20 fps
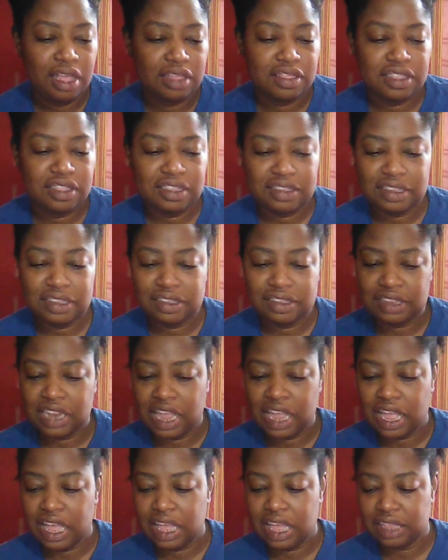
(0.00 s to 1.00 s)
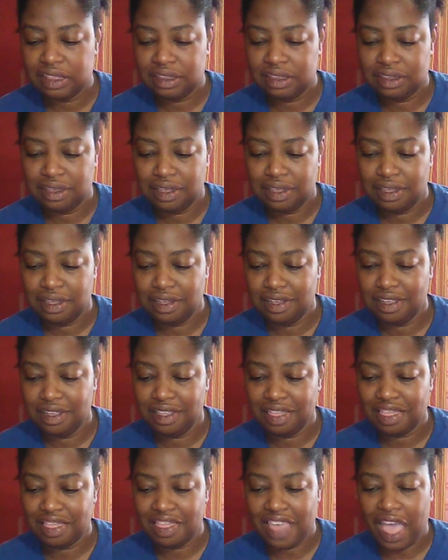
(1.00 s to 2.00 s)
This is not
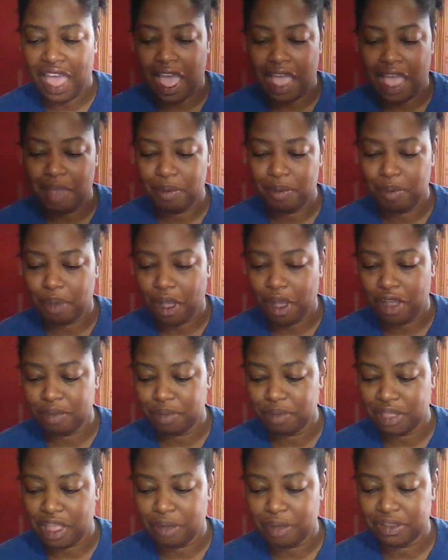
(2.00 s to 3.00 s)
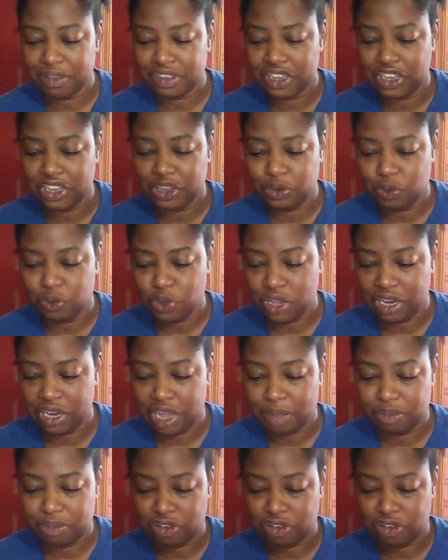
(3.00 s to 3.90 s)
that part, but that was a good one.